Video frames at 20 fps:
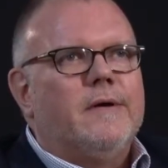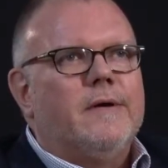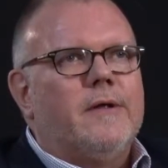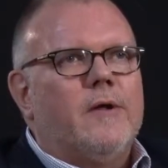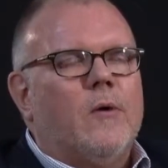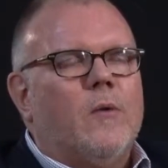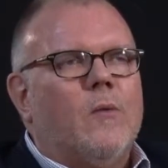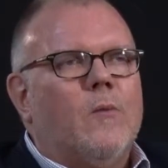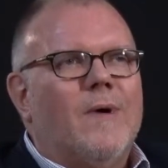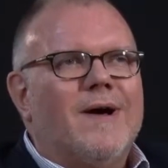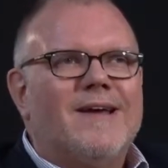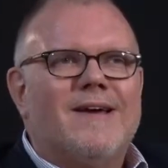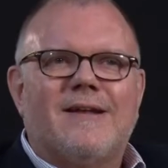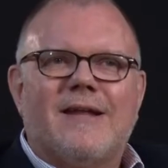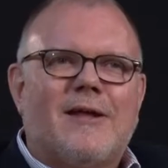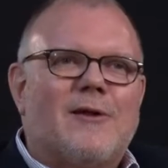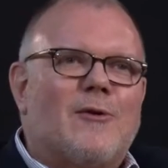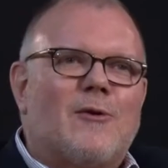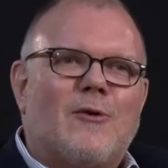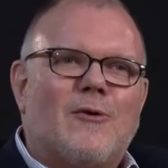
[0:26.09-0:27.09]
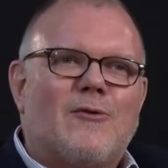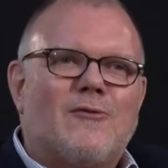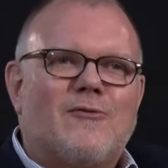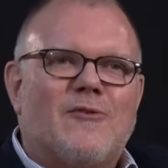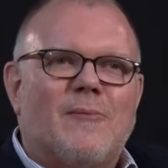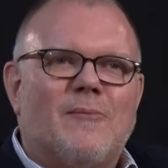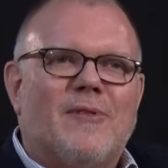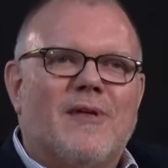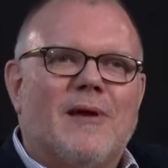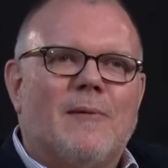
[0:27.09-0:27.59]
You know, what can I learn
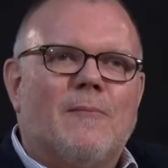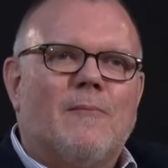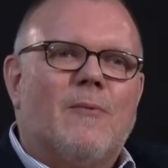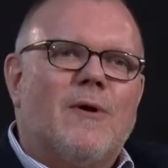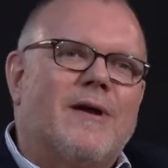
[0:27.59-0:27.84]
from them?